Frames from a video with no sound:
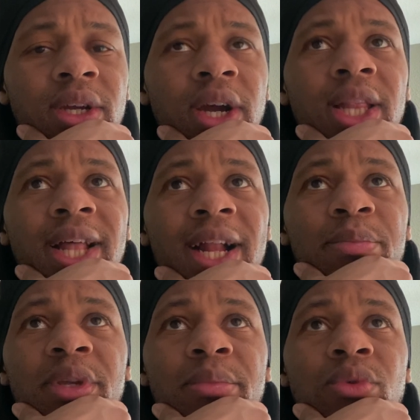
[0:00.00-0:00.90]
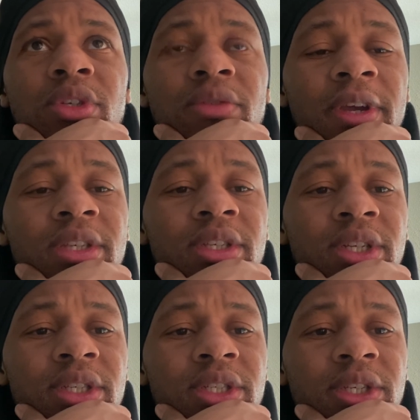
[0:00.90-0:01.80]
A lot of people is facing
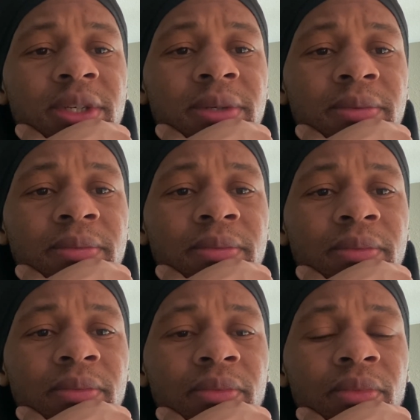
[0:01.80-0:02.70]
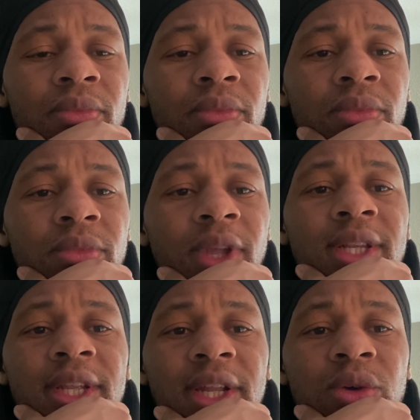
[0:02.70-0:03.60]
this shit. They
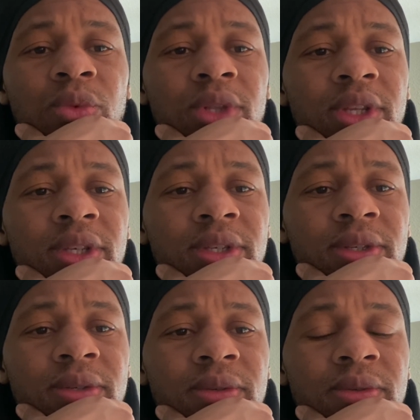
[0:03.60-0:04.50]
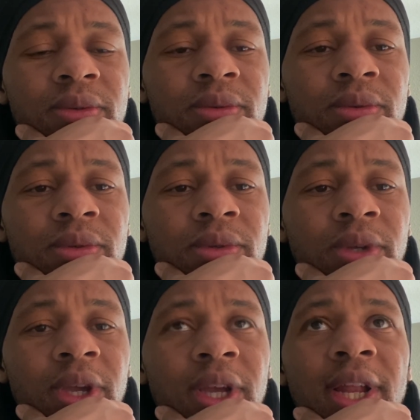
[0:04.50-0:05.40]
dealing with this.
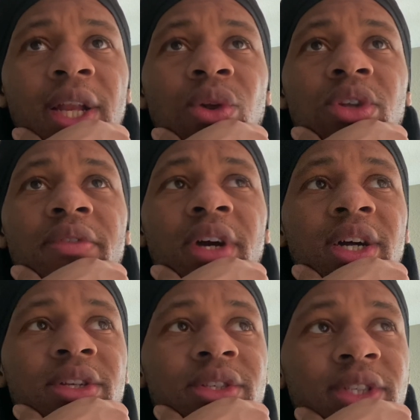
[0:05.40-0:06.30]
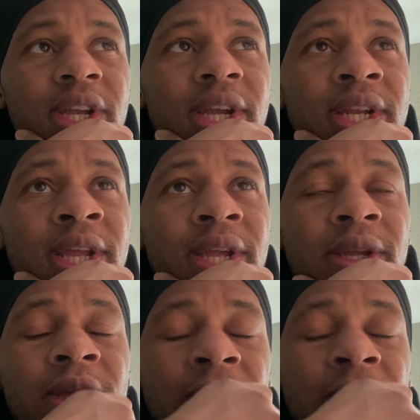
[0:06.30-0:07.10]
And they don't even understand that